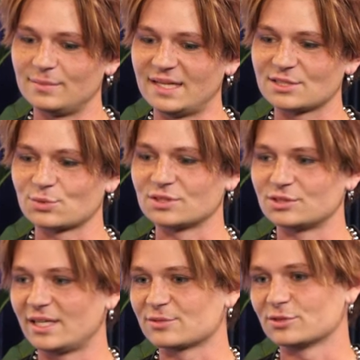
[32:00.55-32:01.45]
as we're
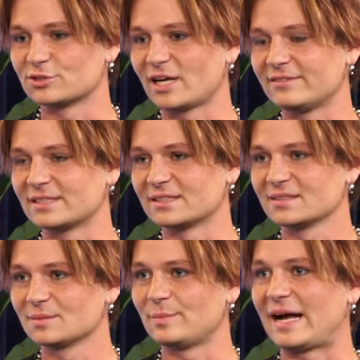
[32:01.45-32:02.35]
driving
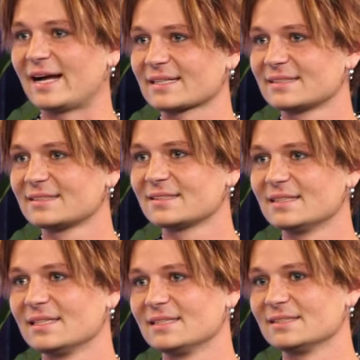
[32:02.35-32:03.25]
back
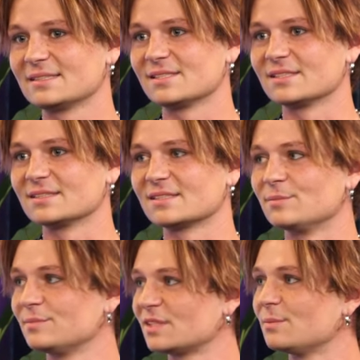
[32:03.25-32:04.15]

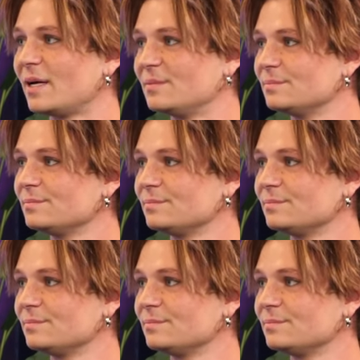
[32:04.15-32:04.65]
to my